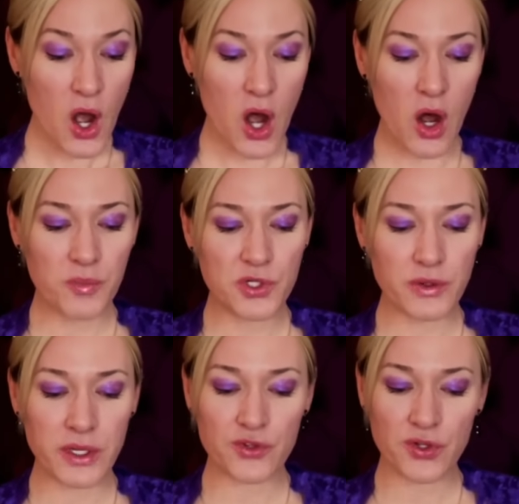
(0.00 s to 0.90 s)

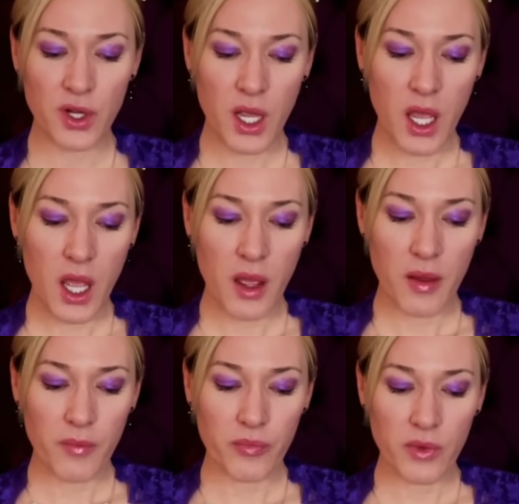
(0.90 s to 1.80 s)
Obdurate,
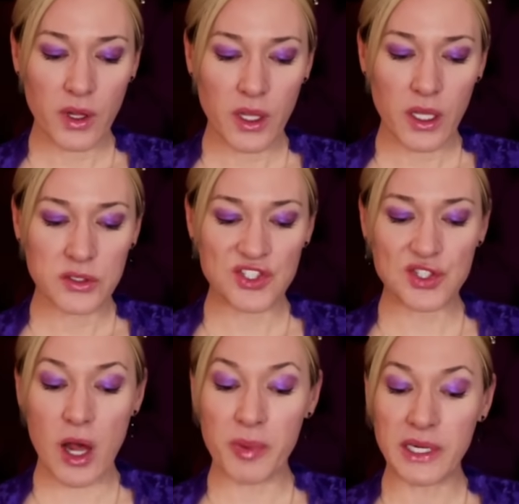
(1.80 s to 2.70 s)

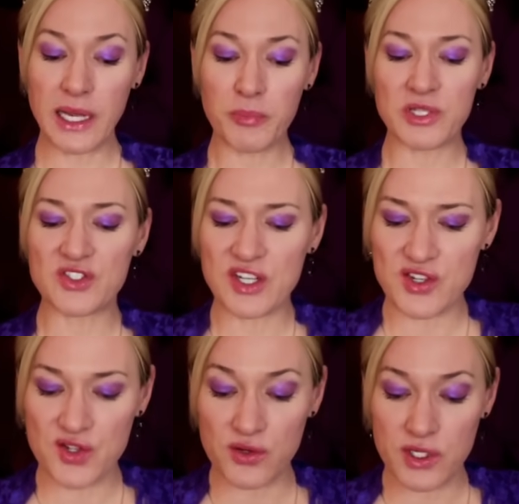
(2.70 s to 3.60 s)
stubbornly
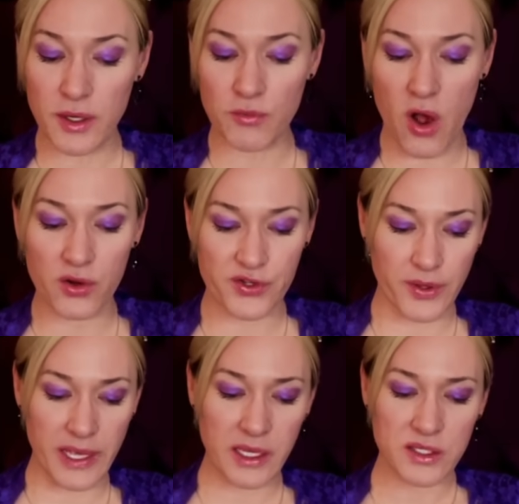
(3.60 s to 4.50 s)
persistent in
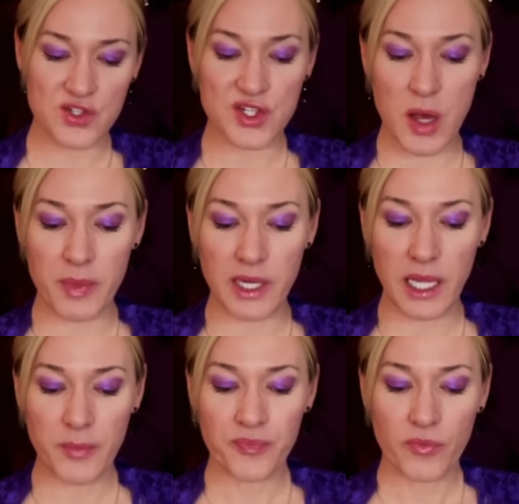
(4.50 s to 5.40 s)
wrongdoing,
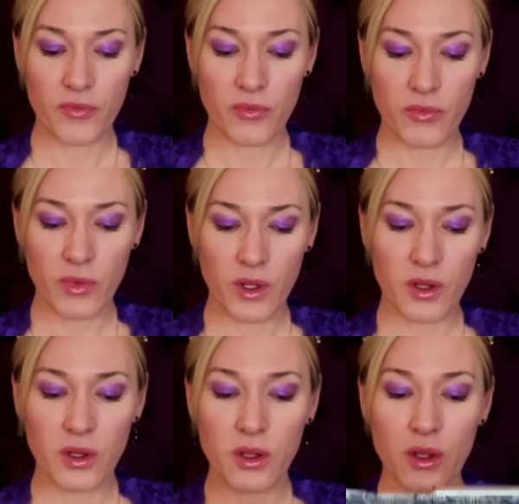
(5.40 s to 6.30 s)
stubbornly
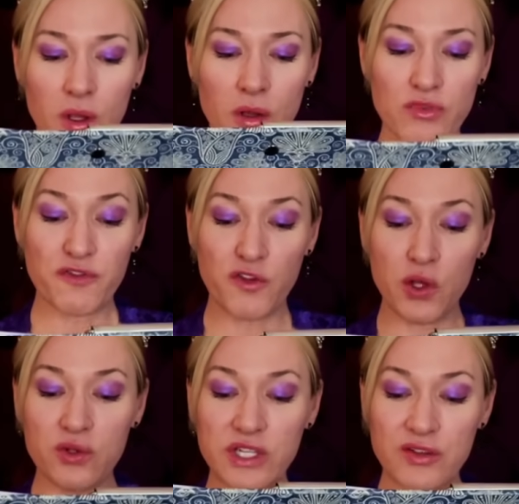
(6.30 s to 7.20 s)

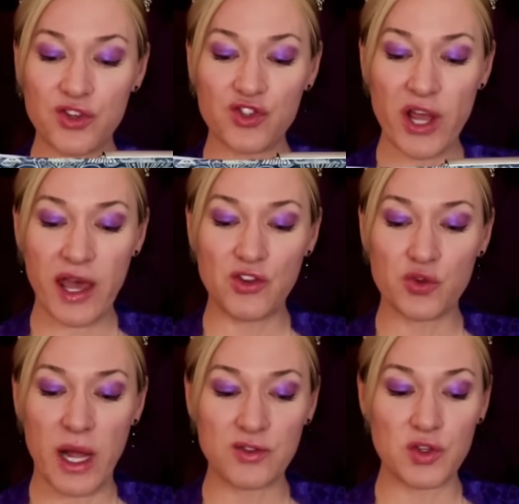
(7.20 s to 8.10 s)
refusing to change
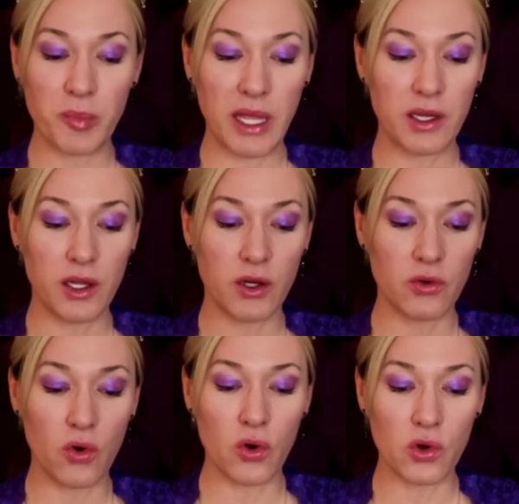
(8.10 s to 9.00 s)
one's opinion
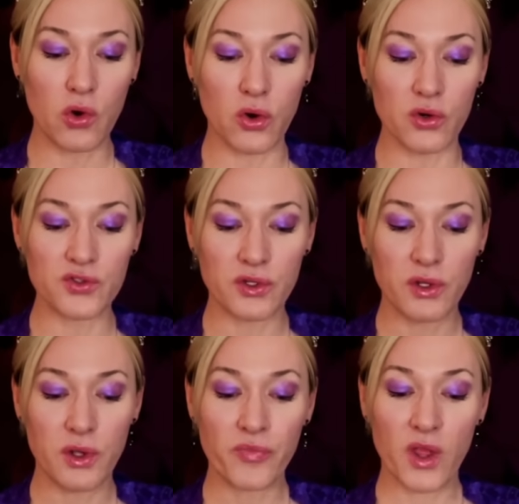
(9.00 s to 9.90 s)
or cause
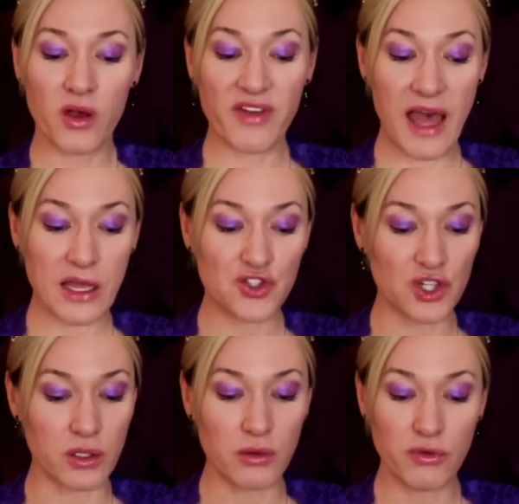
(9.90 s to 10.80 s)
of
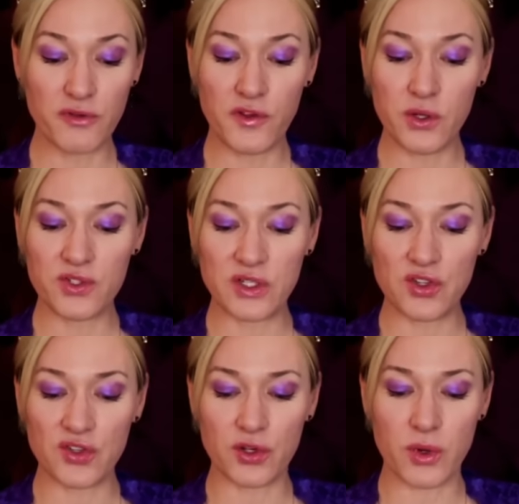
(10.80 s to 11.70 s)
action, refusing to
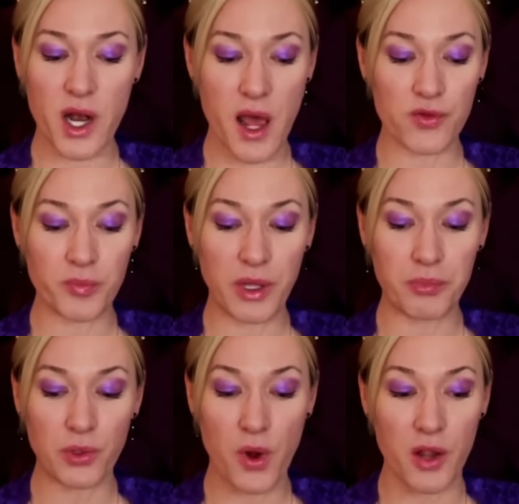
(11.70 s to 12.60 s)
do what other
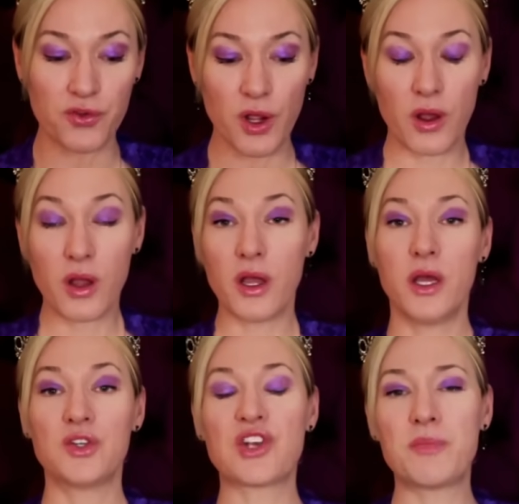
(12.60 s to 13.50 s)
people want.
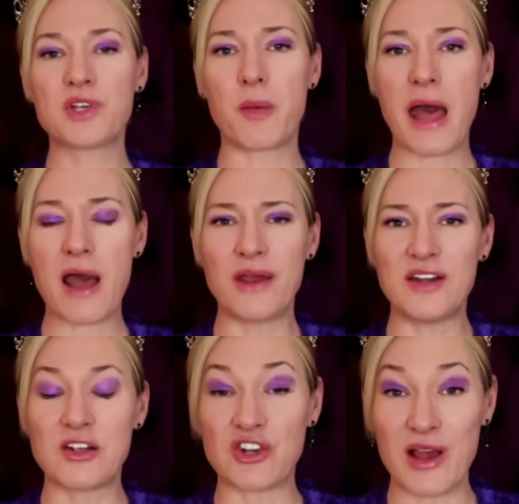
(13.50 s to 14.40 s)
Sums up Harry,
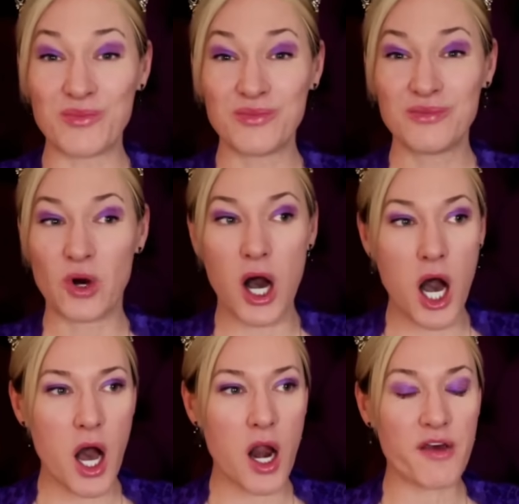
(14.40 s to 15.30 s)
doesn't it?
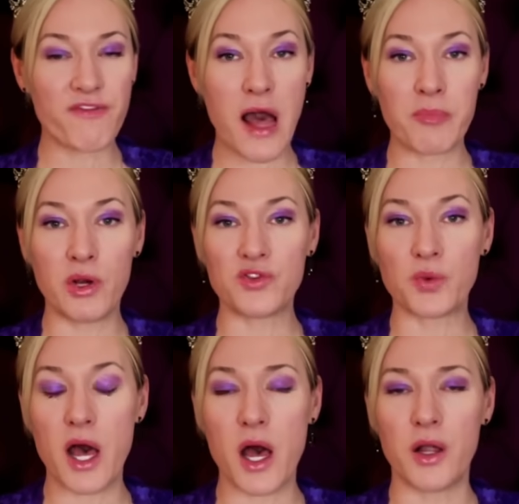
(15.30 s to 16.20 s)
What a fabulous
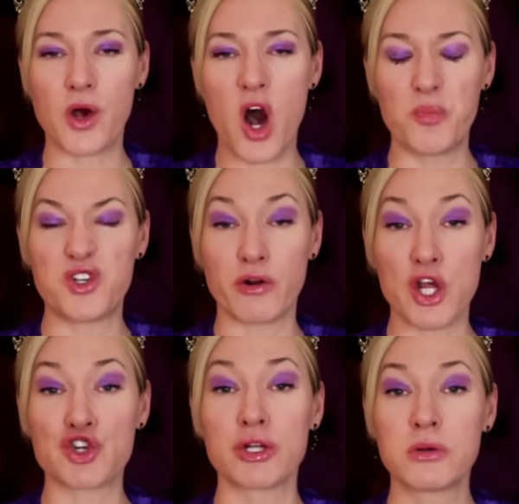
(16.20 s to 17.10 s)
word,
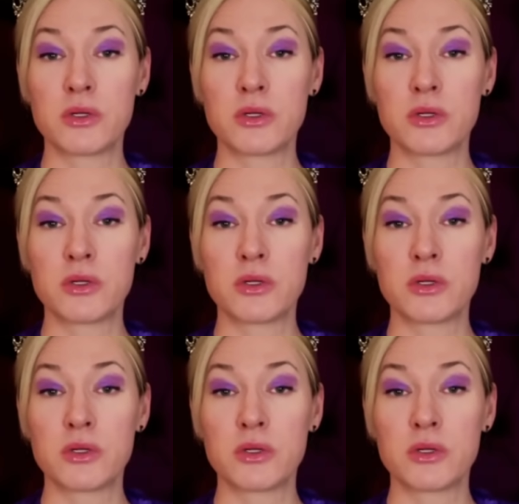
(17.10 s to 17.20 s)
obdurate.